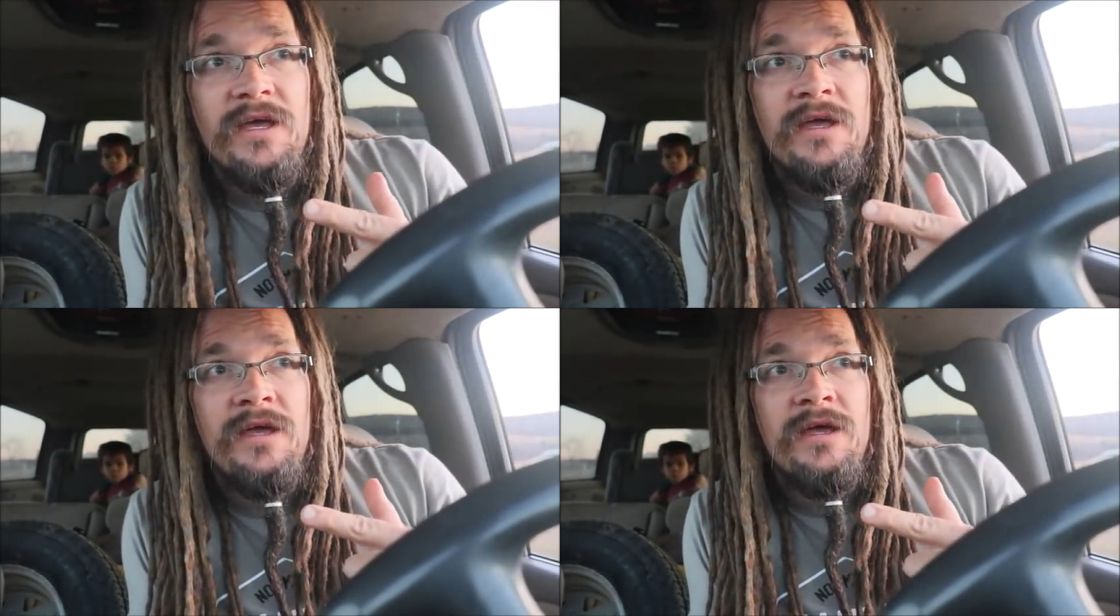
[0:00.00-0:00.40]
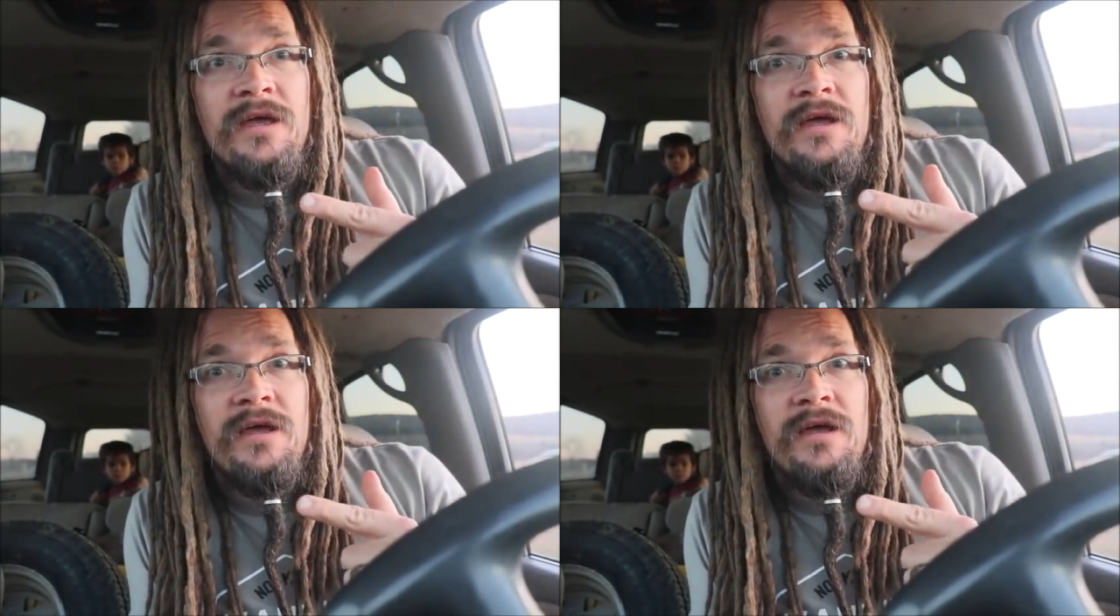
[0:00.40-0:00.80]

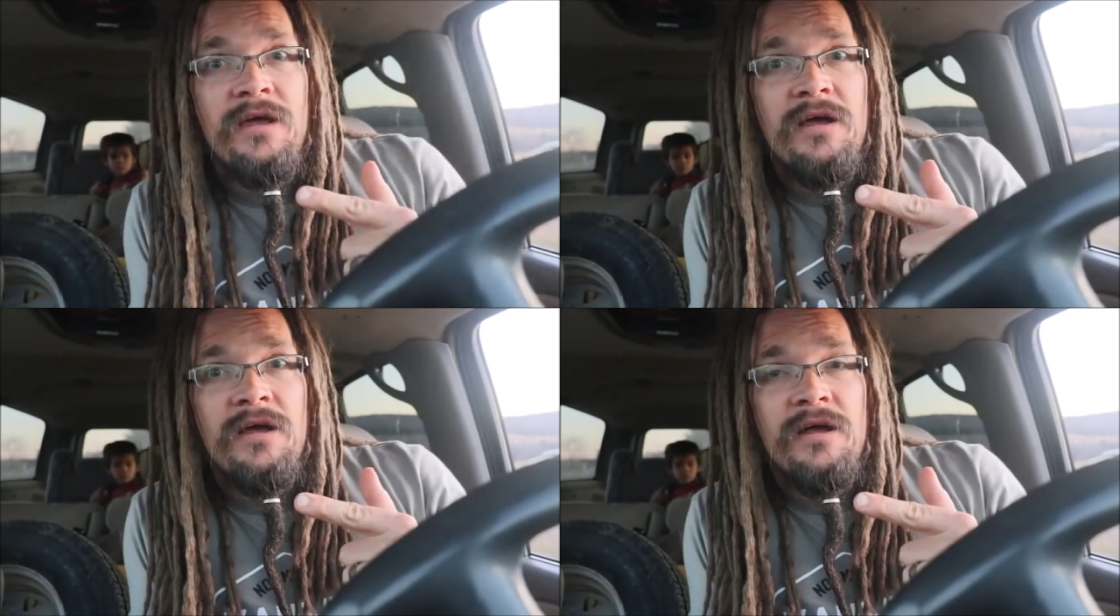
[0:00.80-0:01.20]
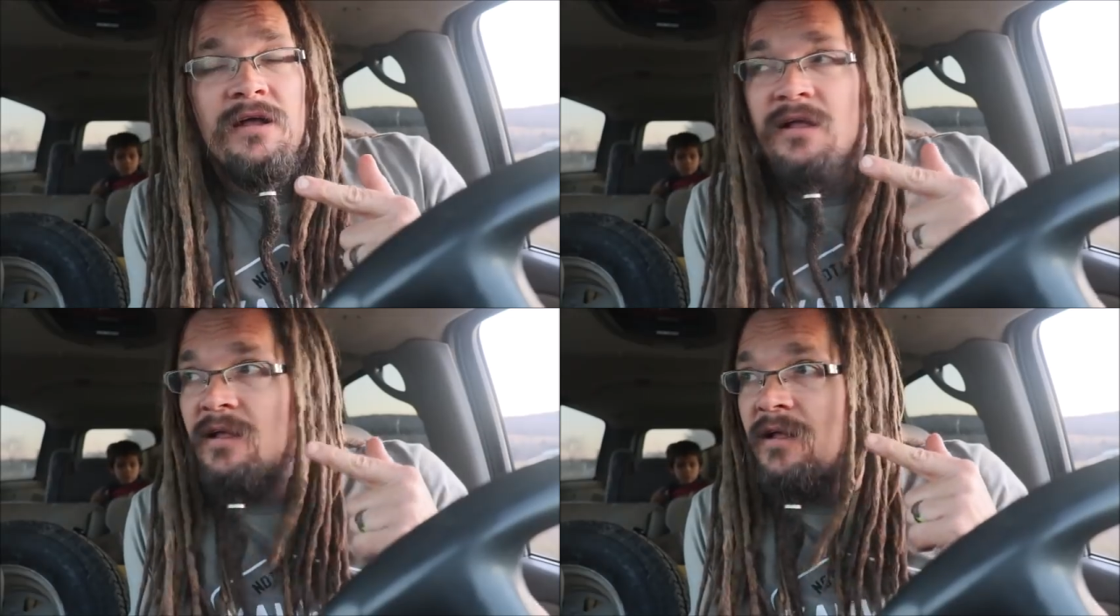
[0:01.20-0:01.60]

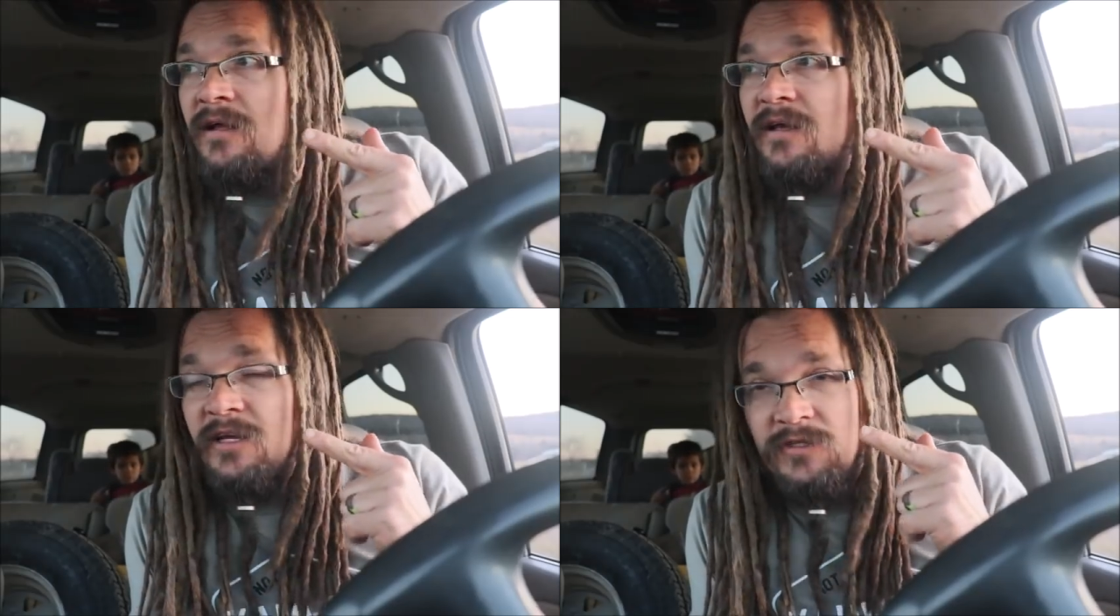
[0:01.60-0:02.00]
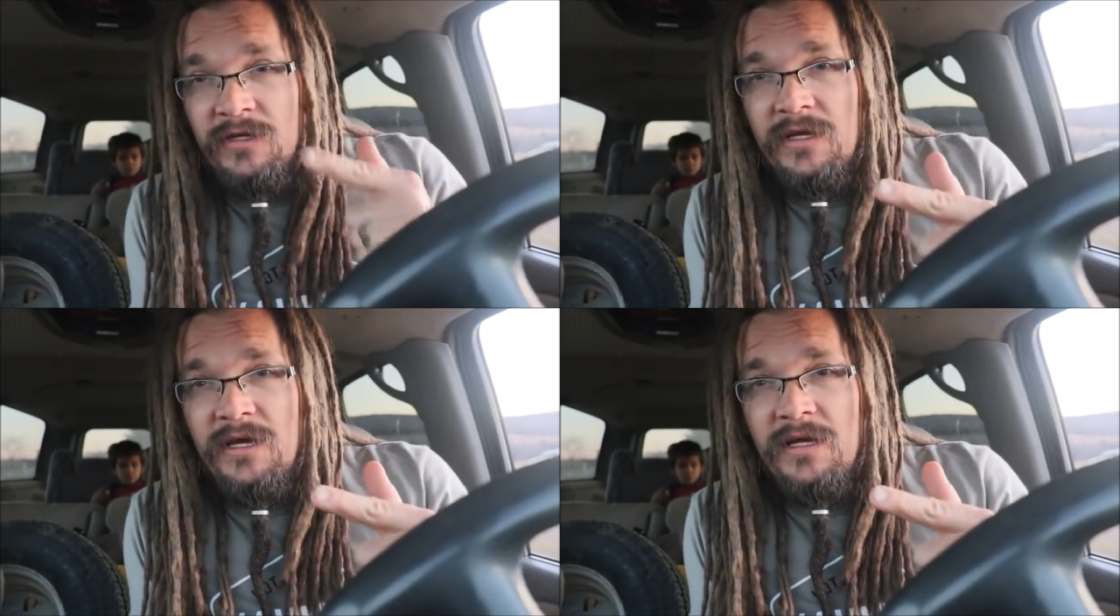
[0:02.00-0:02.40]
And I took
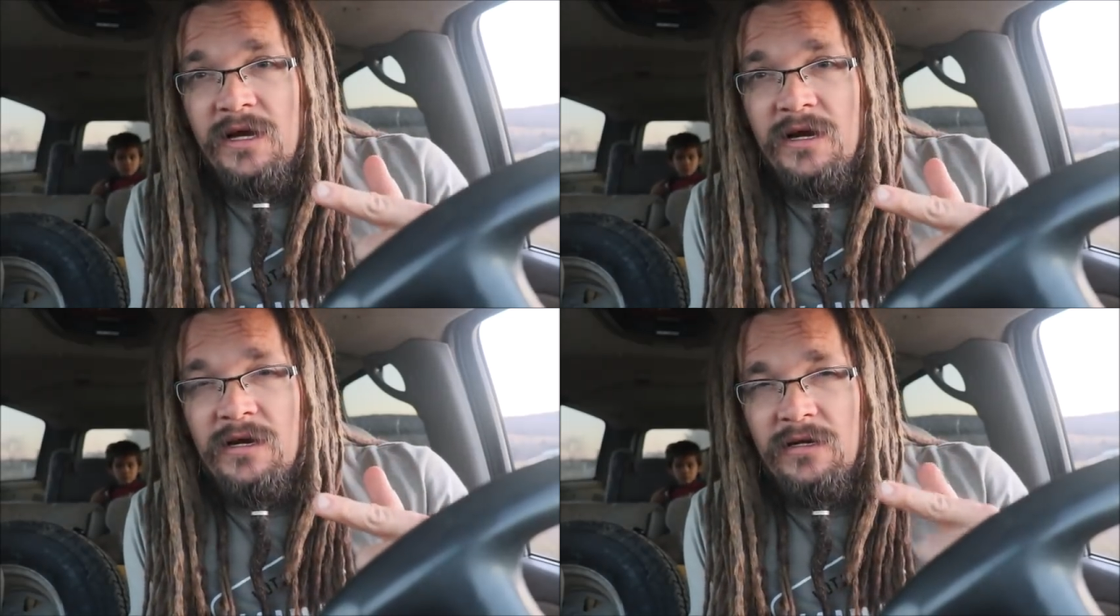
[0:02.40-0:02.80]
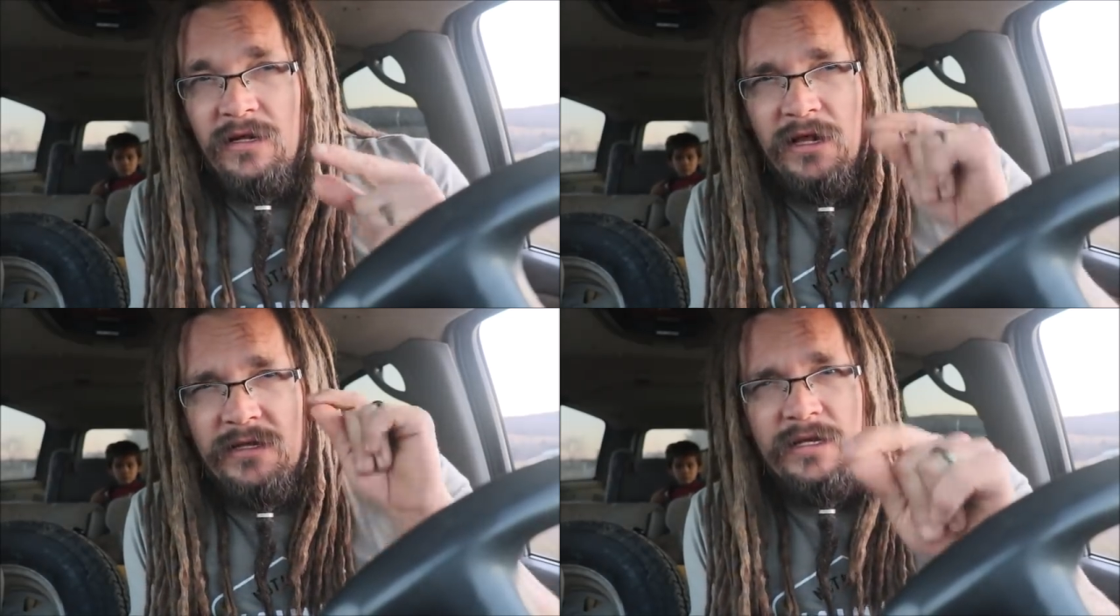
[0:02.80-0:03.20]
it kind of hard.
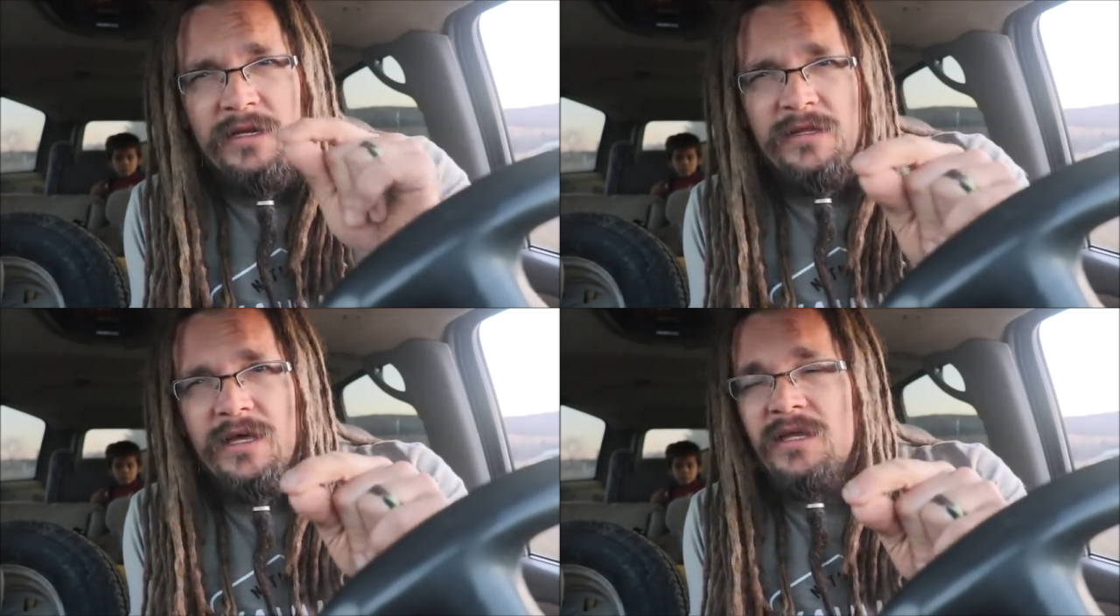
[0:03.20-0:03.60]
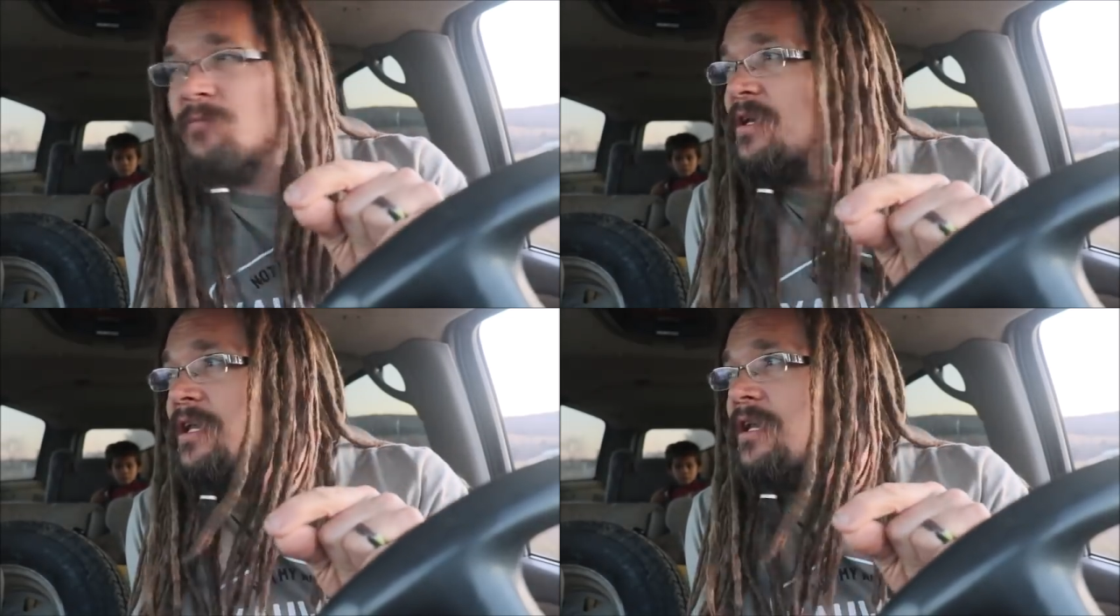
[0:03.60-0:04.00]
I'll get into that in a
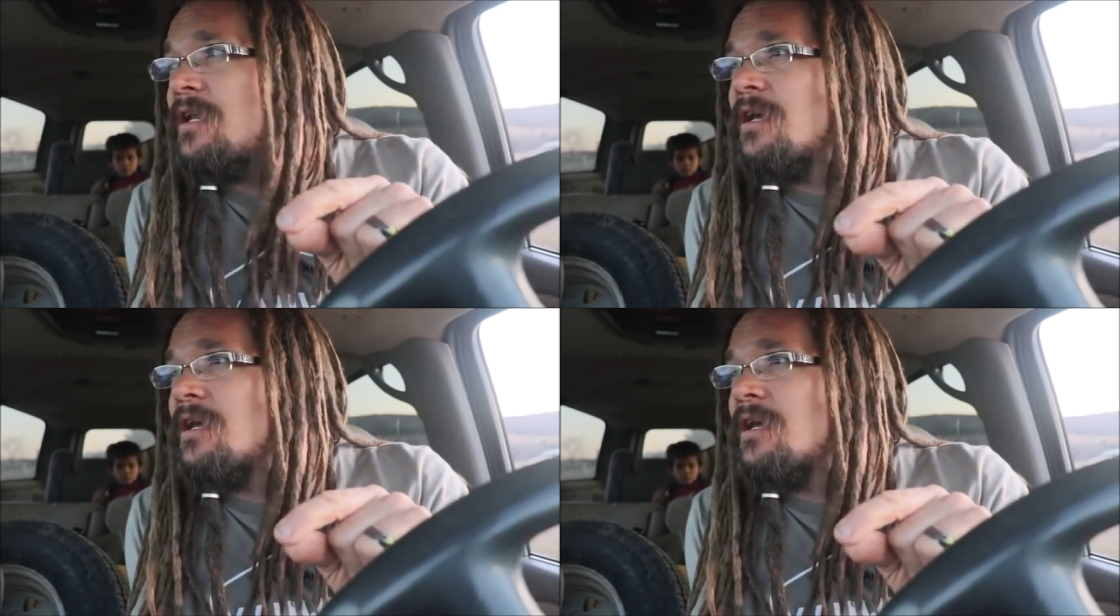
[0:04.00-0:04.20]
minute.